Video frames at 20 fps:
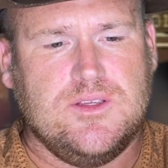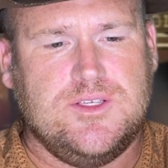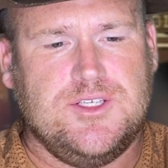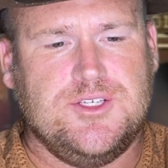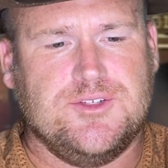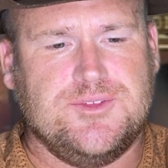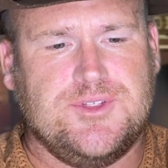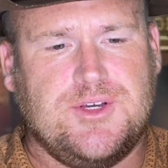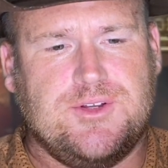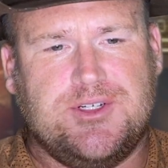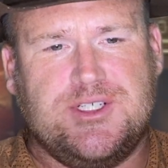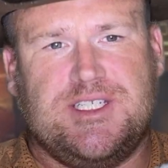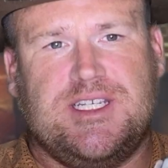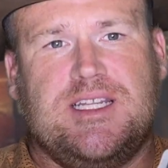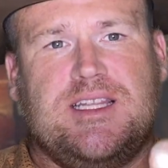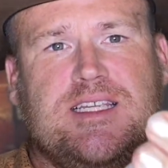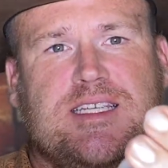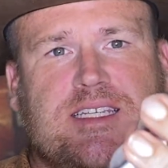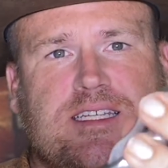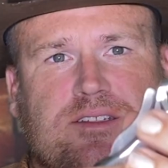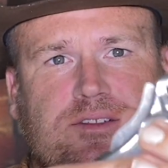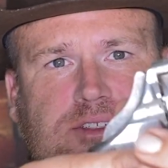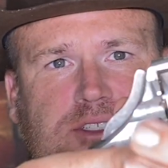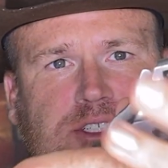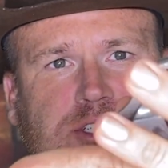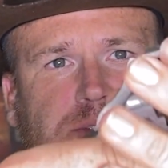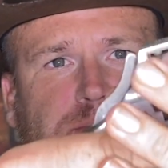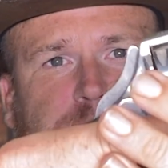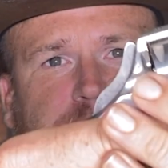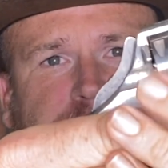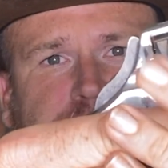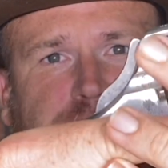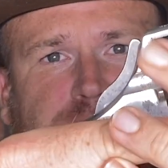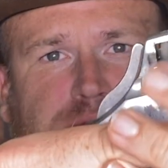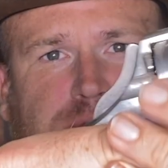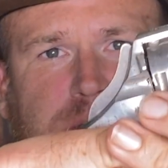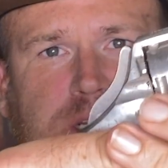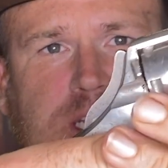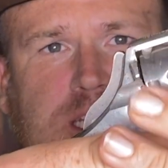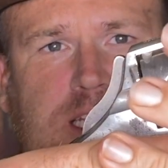notice that the cylinder spins
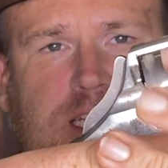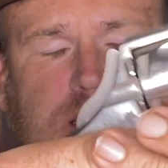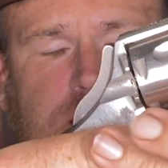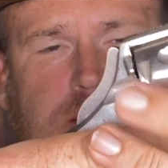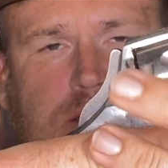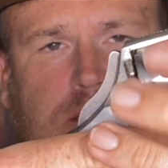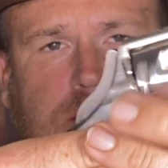freely.